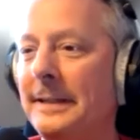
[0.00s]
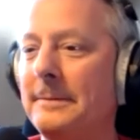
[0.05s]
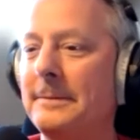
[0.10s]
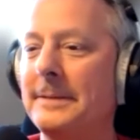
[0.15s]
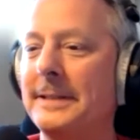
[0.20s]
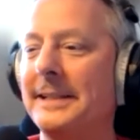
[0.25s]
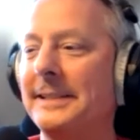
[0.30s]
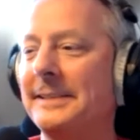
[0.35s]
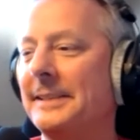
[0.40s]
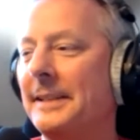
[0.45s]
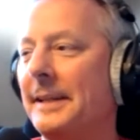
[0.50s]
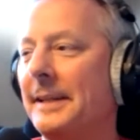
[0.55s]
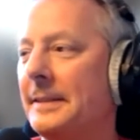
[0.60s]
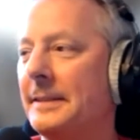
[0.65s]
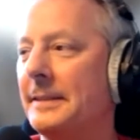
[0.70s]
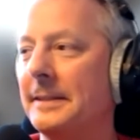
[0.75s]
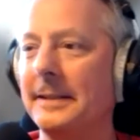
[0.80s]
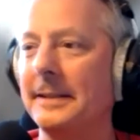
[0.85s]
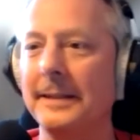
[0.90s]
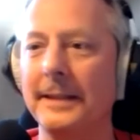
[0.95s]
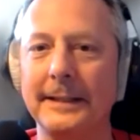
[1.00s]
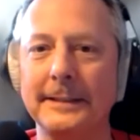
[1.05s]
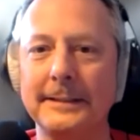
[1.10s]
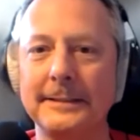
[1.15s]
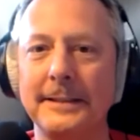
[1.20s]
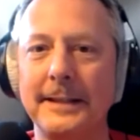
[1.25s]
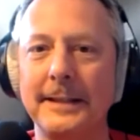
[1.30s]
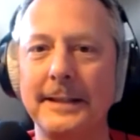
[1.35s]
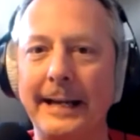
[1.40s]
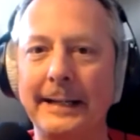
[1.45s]
because that's
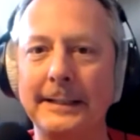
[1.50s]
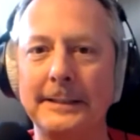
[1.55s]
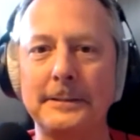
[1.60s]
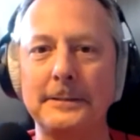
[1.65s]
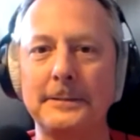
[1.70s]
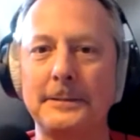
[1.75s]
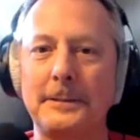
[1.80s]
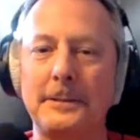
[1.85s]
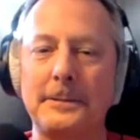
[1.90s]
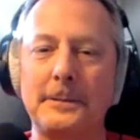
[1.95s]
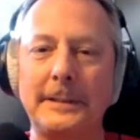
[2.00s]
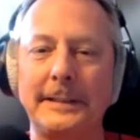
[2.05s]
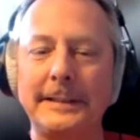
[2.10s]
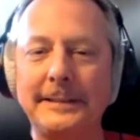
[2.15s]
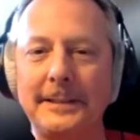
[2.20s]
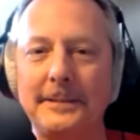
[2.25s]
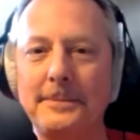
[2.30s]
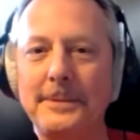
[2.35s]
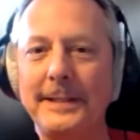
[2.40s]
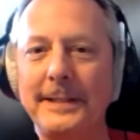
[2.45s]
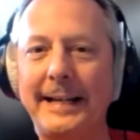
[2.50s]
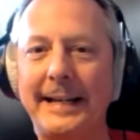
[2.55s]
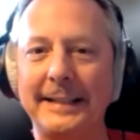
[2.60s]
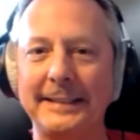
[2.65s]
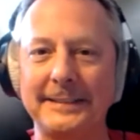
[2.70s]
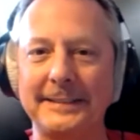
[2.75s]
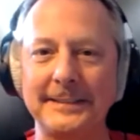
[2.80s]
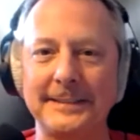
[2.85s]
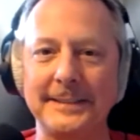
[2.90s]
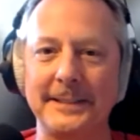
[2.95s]
the actor's story. So many
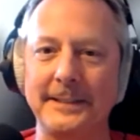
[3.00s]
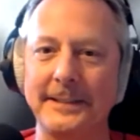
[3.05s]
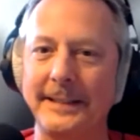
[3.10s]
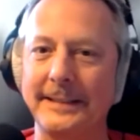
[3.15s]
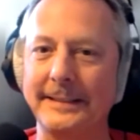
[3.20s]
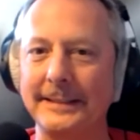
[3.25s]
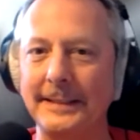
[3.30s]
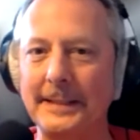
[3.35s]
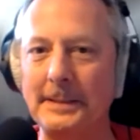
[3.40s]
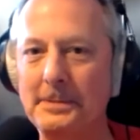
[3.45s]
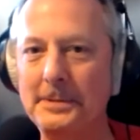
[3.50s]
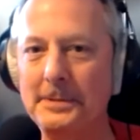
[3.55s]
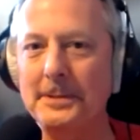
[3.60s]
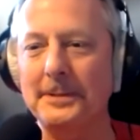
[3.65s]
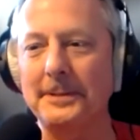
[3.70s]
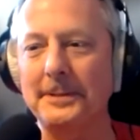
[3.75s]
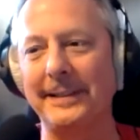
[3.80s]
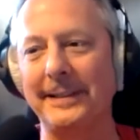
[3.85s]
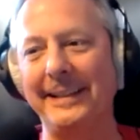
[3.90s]
actors tell that same story.